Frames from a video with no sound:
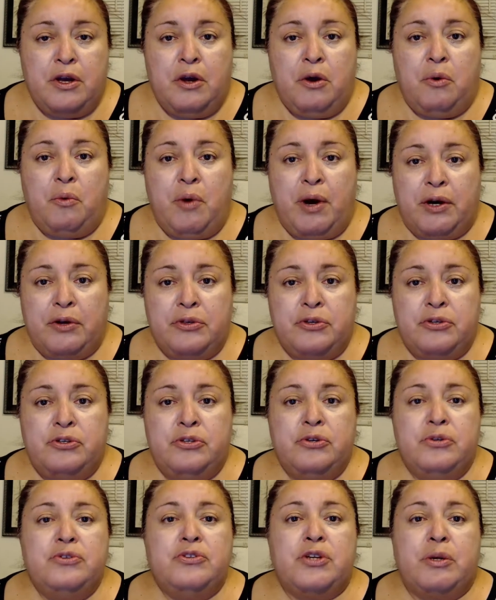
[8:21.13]
where the
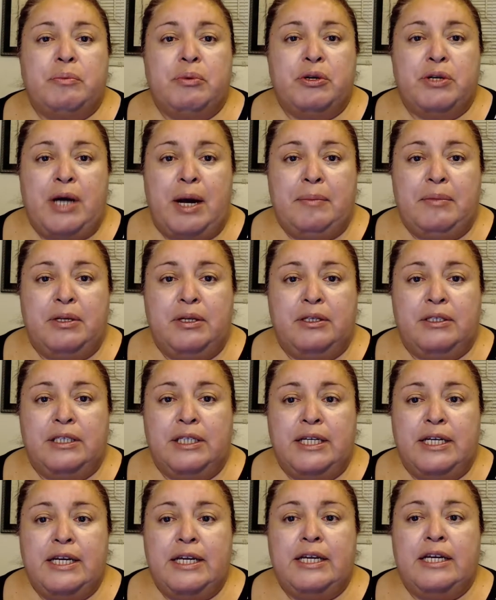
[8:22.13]
students are
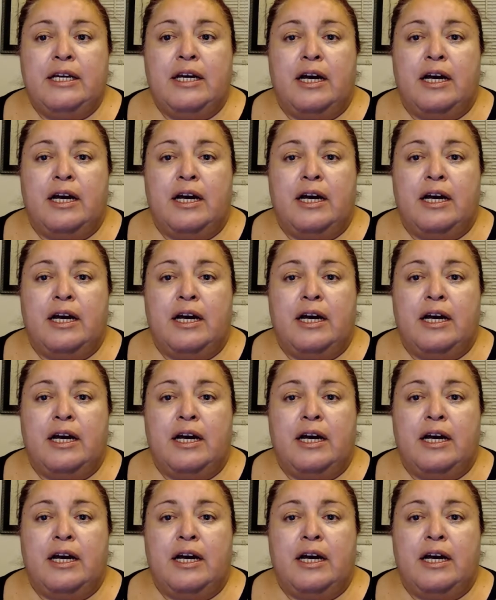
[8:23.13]
predominantly